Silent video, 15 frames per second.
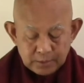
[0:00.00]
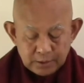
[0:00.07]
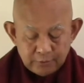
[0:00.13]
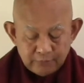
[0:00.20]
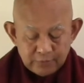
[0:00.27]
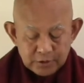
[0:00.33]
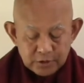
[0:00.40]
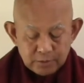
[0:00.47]

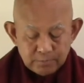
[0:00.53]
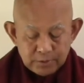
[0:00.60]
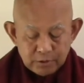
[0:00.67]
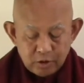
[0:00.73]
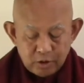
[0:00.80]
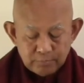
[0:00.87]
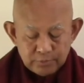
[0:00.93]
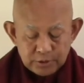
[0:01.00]
Visible
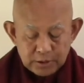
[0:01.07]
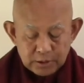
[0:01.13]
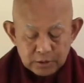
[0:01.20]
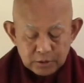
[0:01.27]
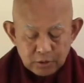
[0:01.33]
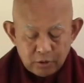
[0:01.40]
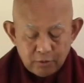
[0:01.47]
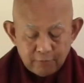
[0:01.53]
objects
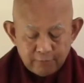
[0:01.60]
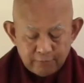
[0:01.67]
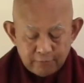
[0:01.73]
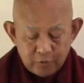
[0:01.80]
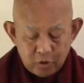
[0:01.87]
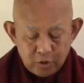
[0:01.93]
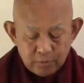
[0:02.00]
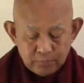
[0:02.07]
or
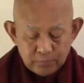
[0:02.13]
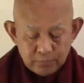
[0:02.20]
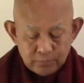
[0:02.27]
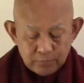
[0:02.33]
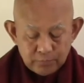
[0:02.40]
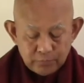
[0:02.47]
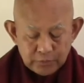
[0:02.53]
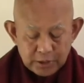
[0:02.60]
form
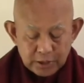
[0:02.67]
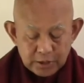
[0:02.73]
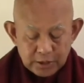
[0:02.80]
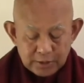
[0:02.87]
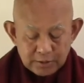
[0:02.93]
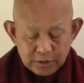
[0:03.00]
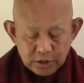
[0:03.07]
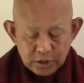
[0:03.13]
that have
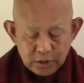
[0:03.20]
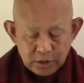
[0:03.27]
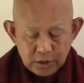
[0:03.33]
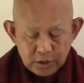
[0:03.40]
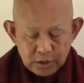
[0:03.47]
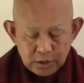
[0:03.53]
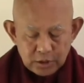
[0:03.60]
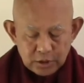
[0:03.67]

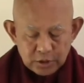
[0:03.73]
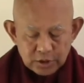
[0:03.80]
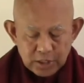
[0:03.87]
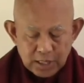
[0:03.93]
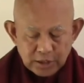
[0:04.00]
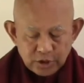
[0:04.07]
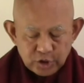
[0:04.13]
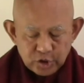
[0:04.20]

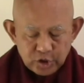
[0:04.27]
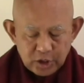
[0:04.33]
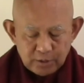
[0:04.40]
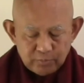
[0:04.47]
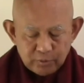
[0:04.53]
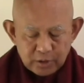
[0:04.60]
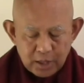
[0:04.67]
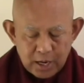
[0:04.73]
size, shape,
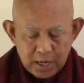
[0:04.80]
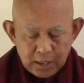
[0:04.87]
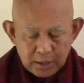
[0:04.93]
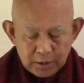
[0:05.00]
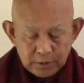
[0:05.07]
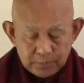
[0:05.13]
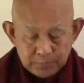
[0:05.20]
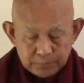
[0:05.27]

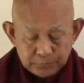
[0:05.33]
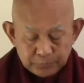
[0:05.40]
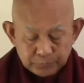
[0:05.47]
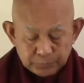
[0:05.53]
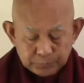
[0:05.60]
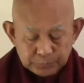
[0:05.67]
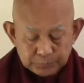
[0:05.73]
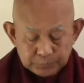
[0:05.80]
color,
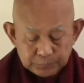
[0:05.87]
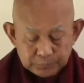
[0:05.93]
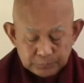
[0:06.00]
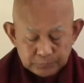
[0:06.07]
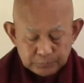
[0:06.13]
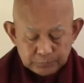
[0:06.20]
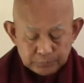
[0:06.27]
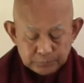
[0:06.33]

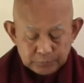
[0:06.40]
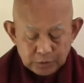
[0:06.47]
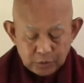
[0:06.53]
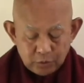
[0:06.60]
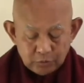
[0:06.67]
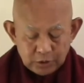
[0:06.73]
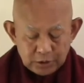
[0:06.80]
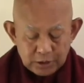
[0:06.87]

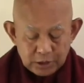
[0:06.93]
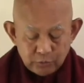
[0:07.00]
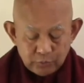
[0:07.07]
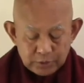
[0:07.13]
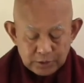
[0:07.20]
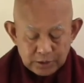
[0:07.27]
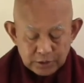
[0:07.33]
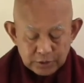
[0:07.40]
only then we
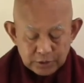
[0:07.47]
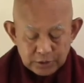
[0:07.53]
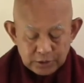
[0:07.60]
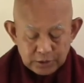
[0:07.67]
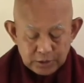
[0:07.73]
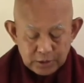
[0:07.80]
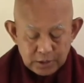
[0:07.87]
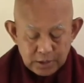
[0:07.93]
can see.
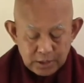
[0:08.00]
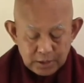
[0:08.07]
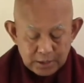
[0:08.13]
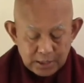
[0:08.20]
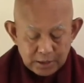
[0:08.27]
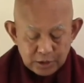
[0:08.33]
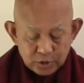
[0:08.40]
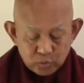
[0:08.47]
That
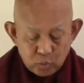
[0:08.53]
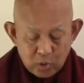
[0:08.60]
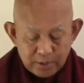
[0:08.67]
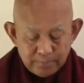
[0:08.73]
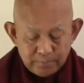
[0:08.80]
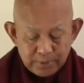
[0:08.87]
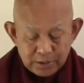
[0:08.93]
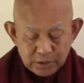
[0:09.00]
is one
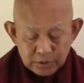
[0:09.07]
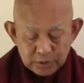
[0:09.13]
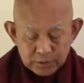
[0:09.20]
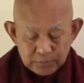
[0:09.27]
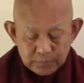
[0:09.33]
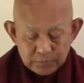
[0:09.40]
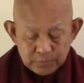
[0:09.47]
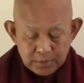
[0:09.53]
base.
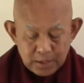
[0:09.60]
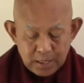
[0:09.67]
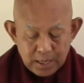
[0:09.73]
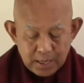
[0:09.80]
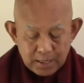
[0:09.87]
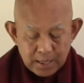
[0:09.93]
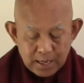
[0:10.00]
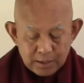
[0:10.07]

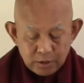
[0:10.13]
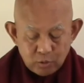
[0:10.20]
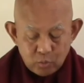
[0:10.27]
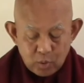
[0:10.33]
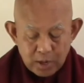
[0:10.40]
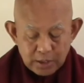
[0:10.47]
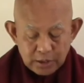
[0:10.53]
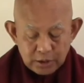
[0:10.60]
Another
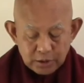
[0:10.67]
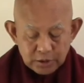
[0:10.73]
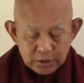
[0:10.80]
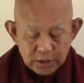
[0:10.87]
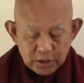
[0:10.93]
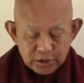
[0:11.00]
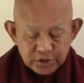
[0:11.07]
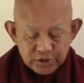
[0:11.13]
one is
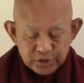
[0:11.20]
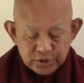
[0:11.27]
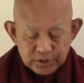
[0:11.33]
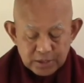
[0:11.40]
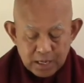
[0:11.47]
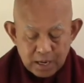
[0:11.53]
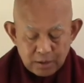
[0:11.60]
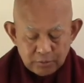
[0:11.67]

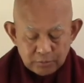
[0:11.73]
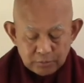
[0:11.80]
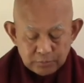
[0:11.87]
sound.